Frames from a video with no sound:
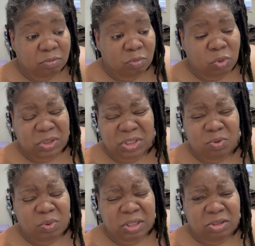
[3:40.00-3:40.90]
We're still
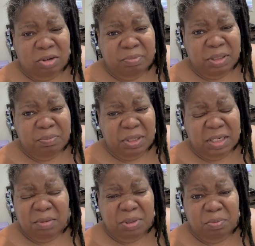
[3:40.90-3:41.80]
working on me being
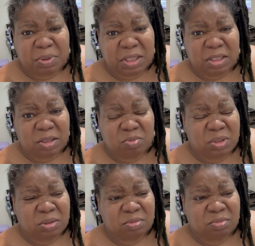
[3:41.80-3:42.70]
able to pick it up. We
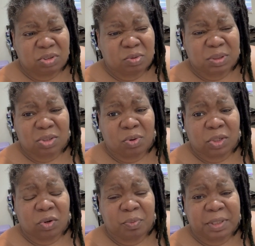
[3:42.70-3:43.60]
don't know what's going
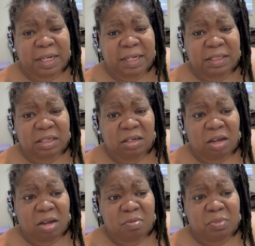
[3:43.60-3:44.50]
on with that.
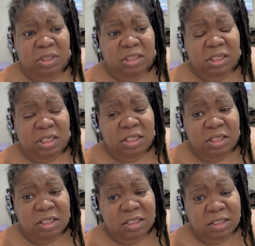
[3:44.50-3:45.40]
But
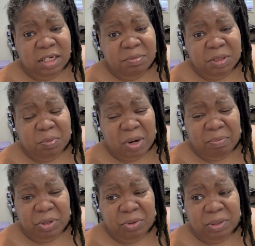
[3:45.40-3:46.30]
his name is
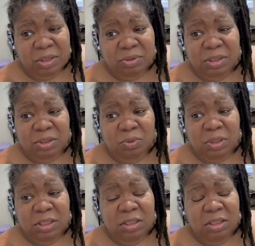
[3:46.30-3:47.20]
primarily on it, so
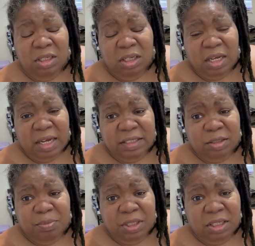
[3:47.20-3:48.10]
he has
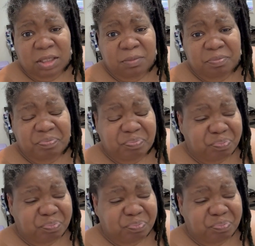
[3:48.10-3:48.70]
to pick it up.